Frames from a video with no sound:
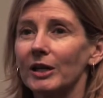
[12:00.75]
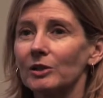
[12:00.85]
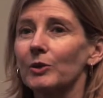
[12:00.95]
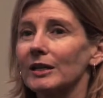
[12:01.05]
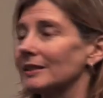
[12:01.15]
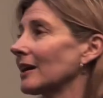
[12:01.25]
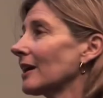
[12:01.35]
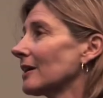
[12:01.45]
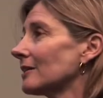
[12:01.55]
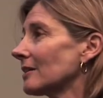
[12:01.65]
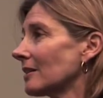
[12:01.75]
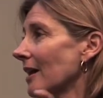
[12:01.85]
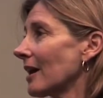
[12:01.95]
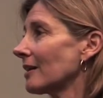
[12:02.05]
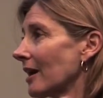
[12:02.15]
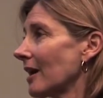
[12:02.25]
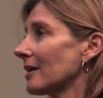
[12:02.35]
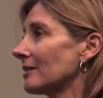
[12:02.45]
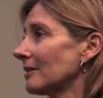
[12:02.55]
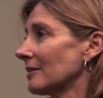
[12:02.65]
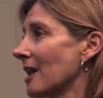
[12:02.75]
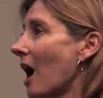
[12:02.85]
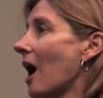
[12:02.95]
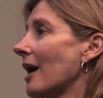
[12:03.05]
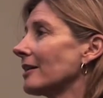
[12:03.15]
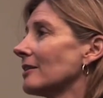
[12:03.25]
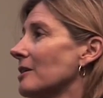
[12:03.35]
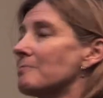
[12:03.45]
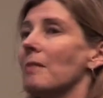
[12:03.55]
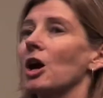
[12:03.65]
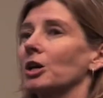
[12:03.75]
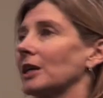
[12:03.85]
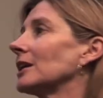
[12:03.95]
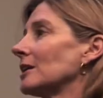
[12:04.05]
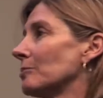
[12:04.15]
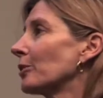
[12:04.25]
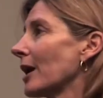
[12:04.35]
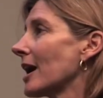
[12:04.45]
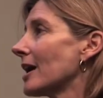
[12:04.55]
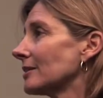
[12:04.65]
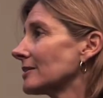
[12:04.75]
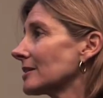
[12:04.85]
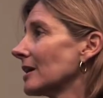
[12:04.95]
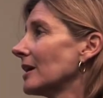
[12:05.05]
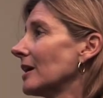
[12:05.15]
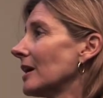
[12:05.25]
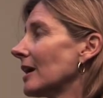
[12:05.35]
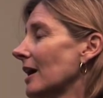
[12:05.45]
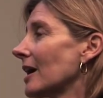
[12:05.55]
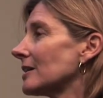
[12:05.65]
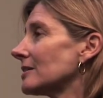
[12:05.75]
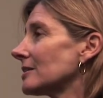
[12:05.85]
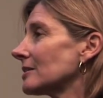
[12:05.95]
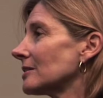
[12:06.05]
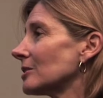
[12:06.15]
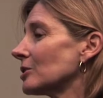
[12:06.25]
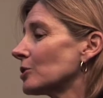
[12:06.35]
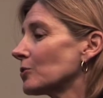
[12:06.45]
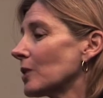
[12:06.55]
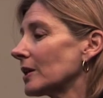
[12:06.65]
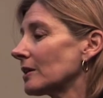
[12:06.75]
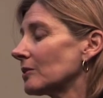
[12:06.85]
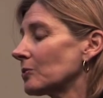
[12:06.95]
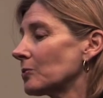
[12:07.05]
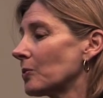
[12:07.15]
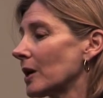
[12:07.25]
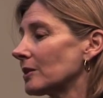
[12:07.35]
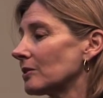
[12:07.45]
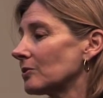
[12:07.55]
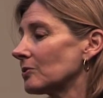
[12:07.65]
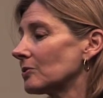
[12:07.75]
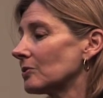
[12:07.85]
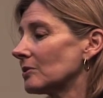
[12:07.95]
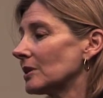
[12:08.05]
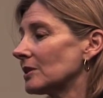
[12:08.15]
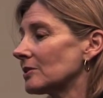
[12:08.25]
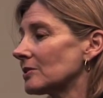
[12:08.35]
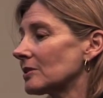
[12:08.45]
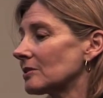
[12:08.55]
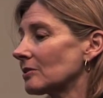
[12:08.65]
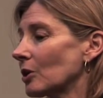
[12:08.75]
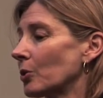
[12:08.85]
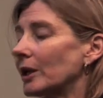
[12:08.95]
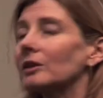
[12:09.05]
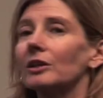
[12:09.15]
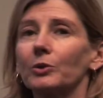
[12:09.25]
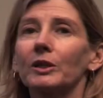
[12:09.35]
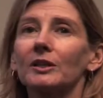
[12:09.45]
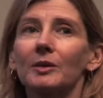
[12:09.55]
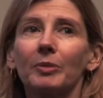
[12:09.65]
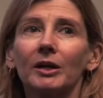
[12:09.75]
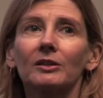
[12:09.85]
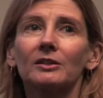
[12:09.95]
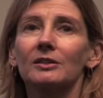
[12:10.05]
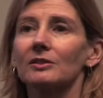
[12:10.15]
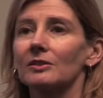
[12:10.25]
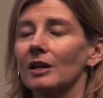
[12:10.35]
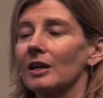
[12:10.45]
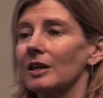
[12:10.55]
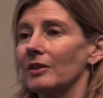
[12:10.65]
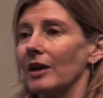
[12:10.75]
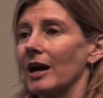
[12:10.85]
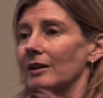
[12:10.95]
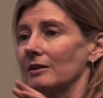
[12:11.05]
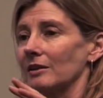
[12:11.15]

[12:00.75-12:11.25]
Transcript: USAID that had 9 marquee brands. And, you know, what is quickly apparent is that